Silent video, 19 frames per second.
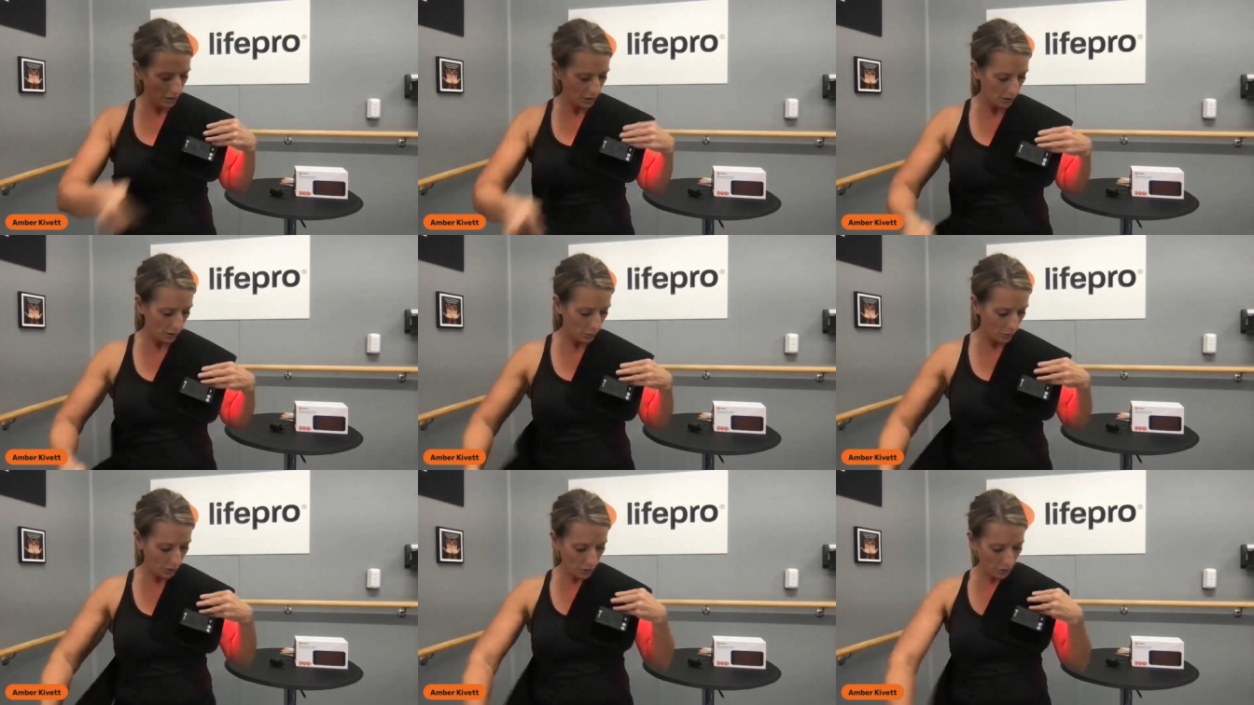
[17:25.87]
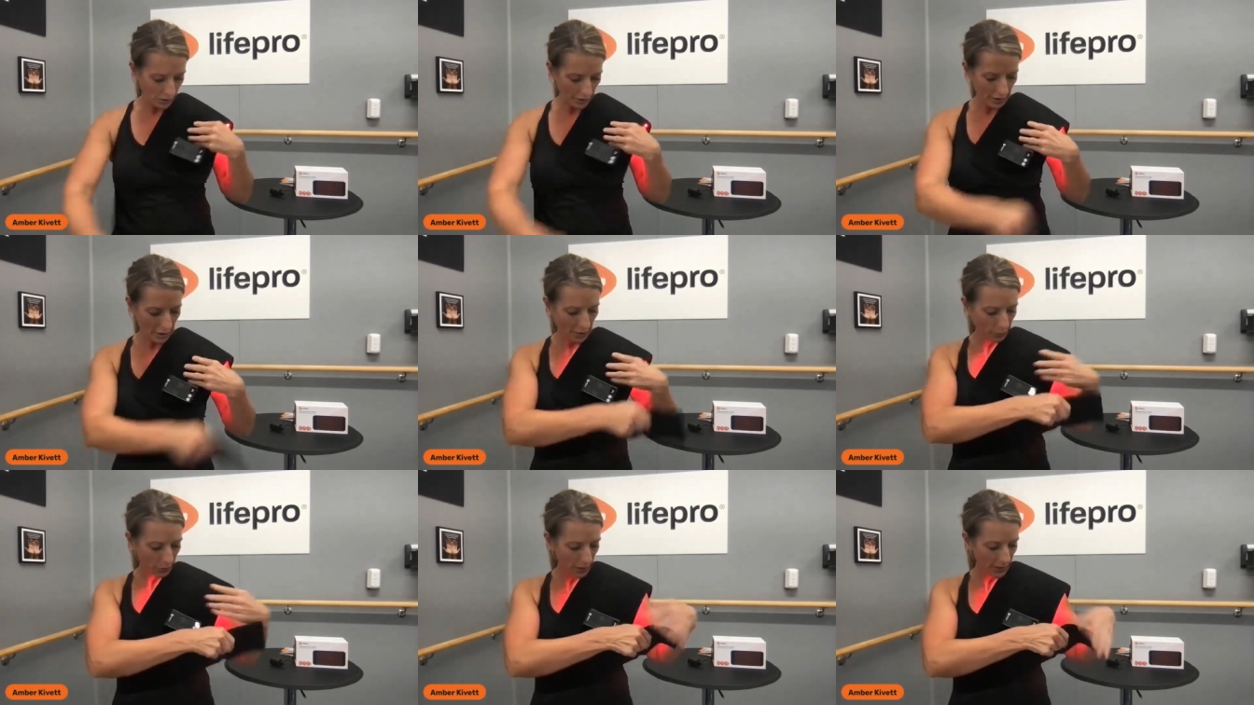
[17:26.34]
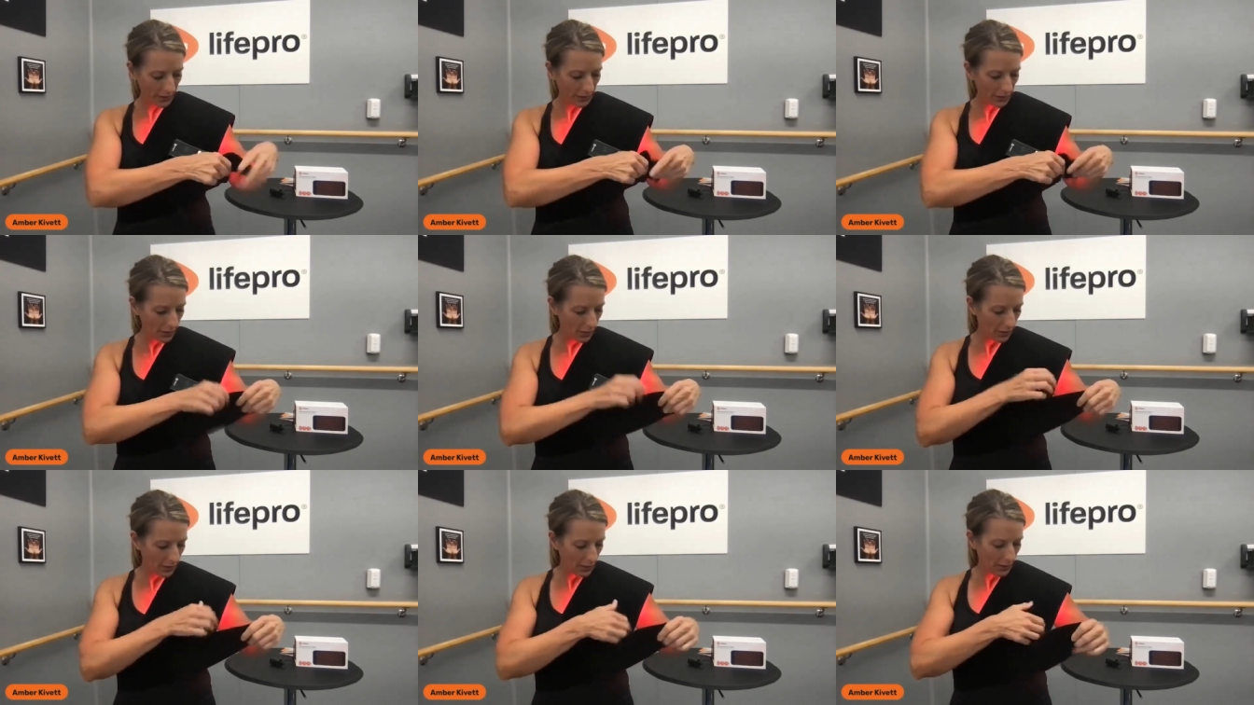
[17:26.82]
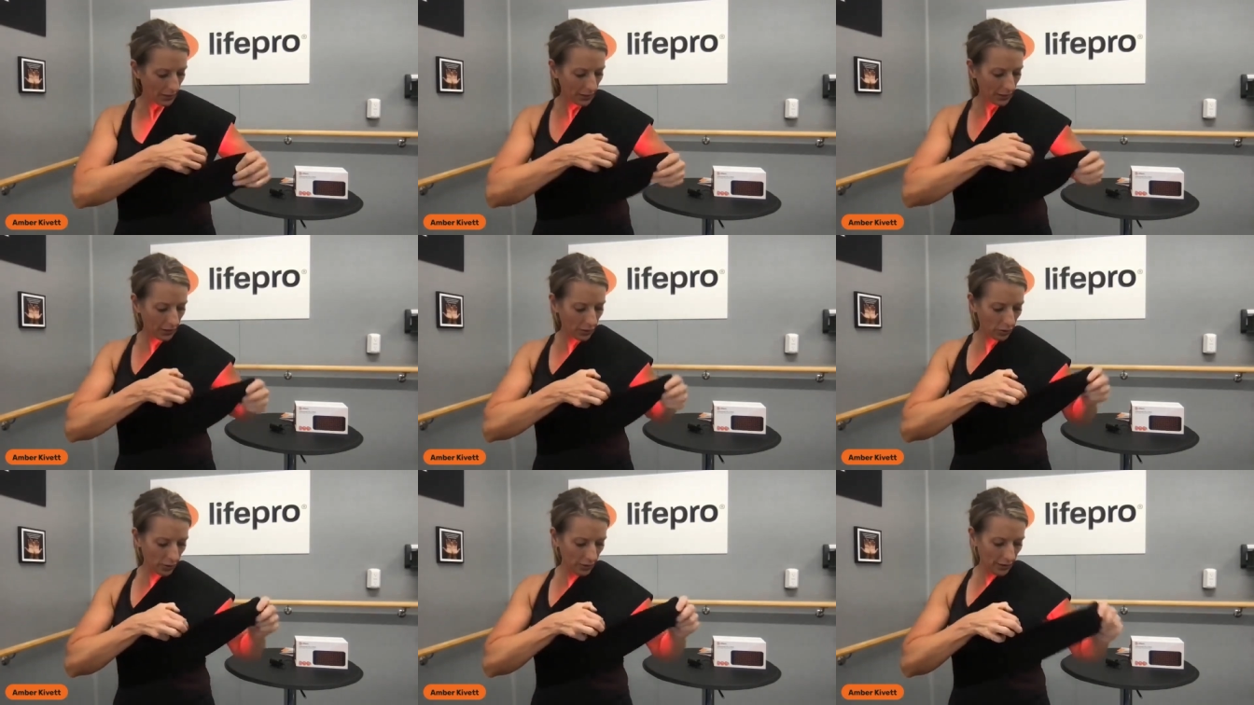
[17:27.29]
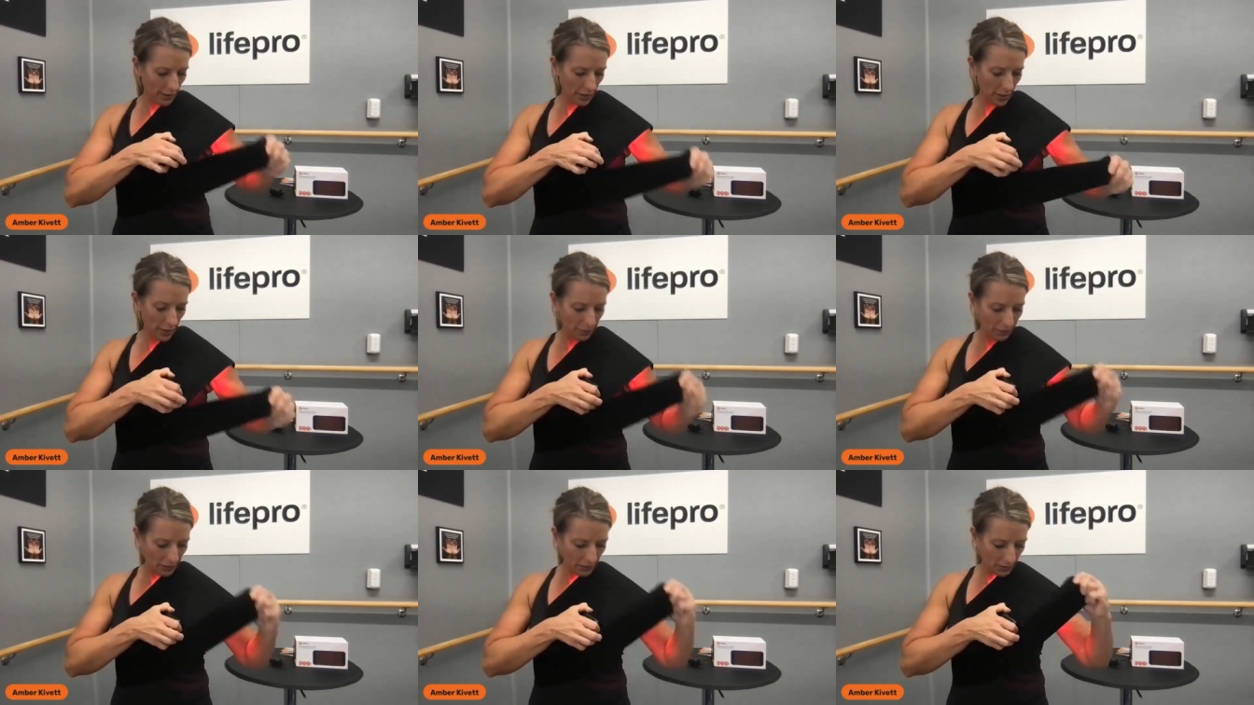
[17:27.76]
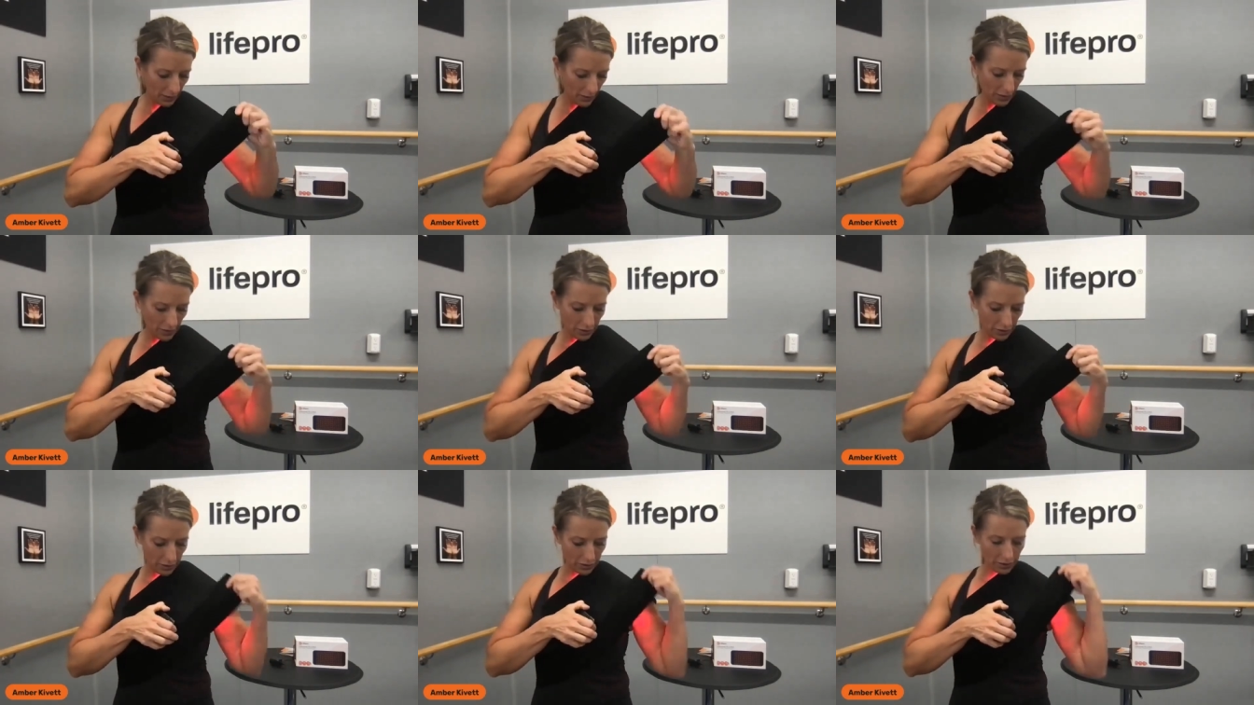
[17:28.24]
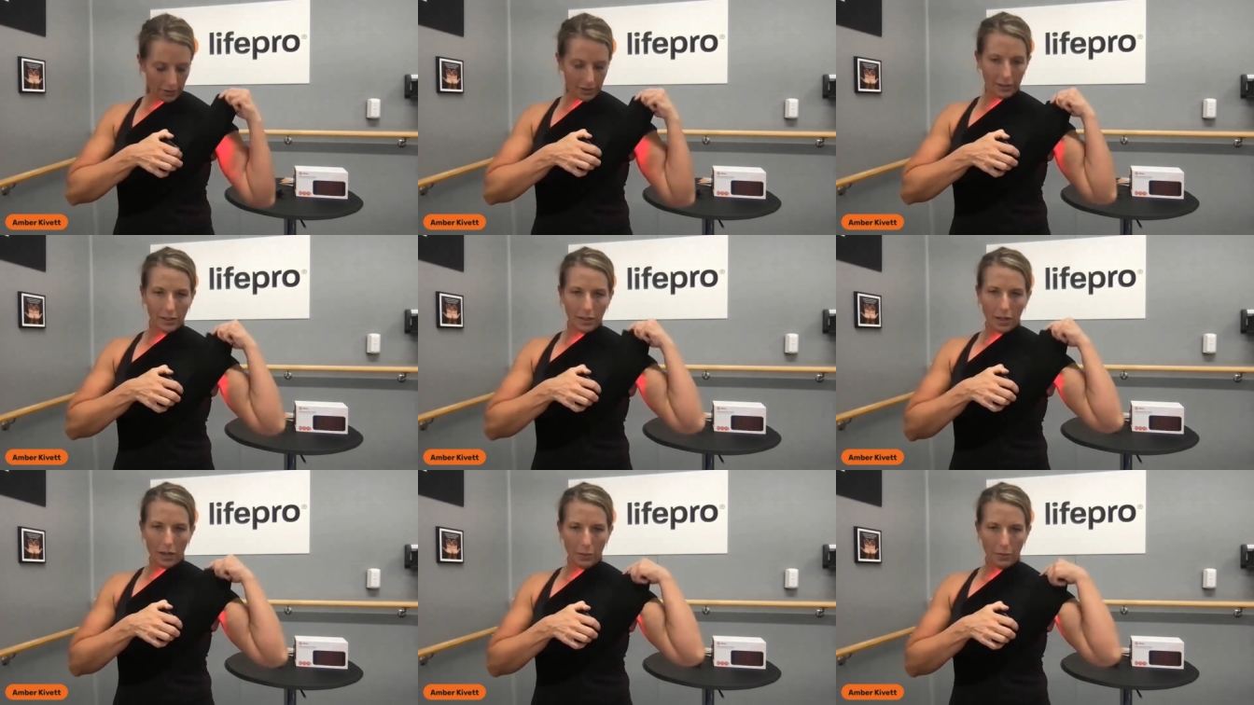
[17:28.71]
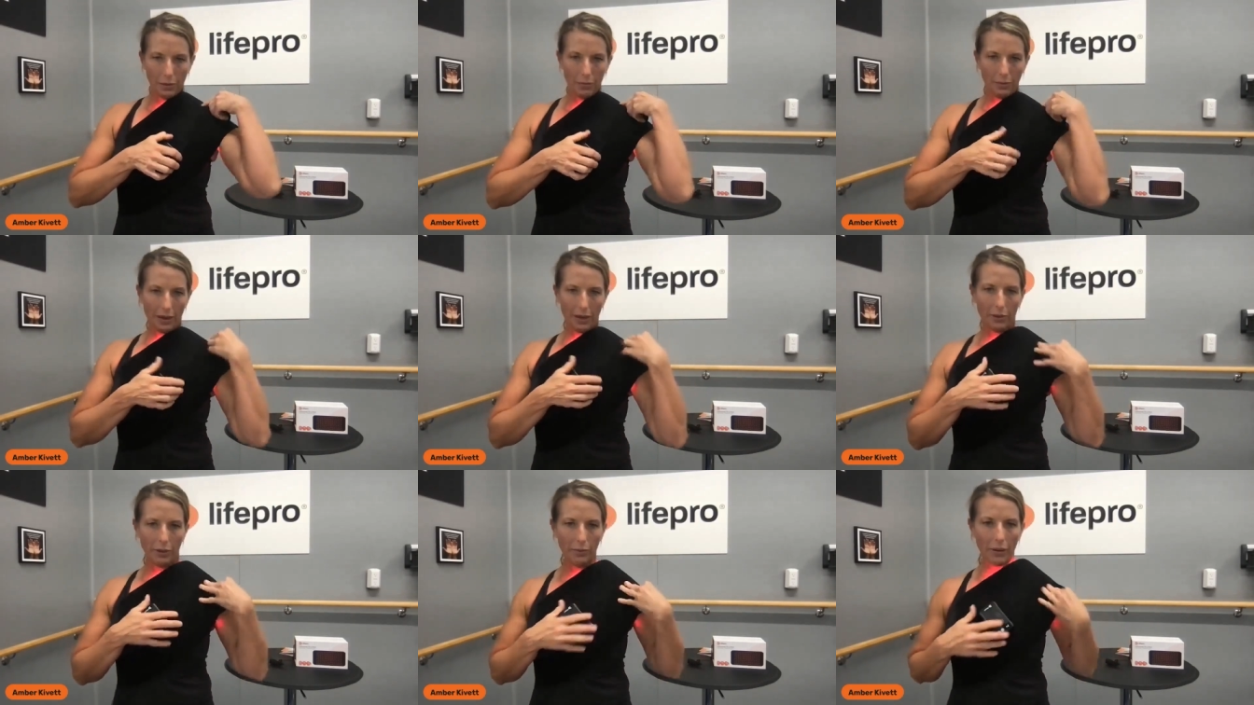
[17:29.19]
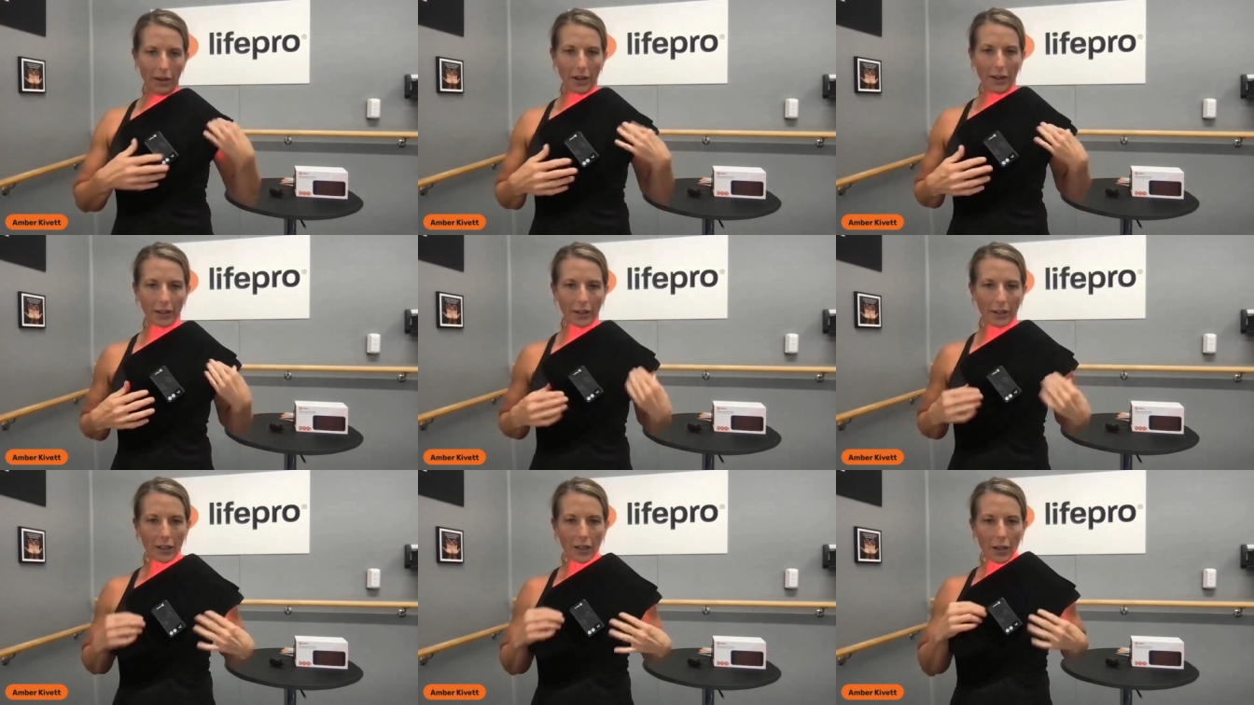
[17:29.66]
or you can come right and hook up and under the top of the battery pack.